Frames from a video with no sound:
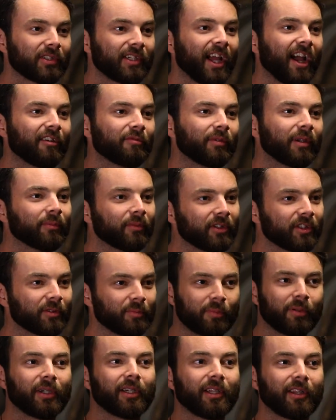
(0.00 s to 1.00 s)
staff members
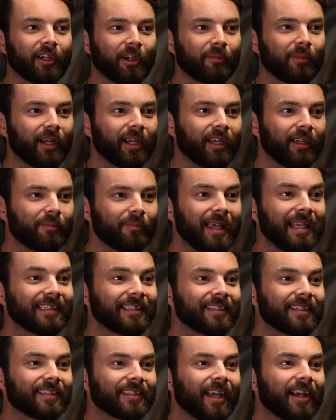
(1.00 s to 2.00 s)
putting their
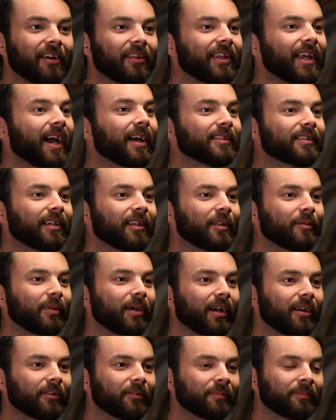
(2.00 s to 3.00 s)
amazing design on the outside of the
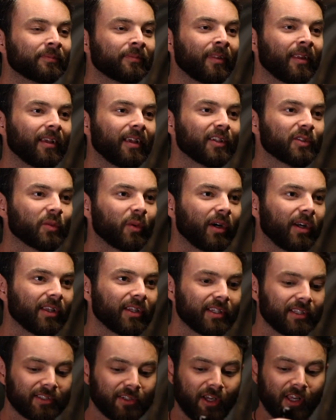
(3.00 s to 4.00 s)
bottle, as well
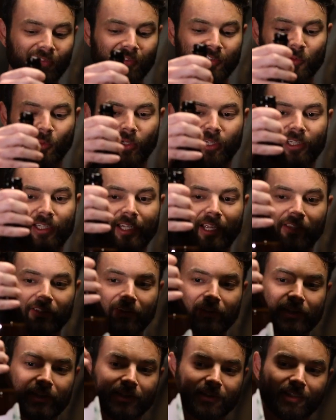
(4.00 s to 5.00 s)
as all of us working together
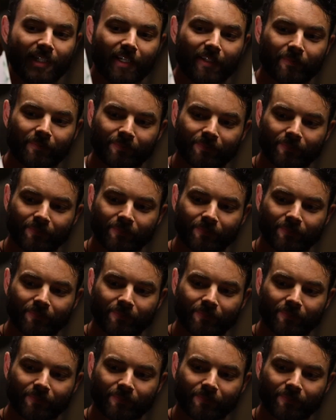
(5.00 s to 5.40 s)
on the inside.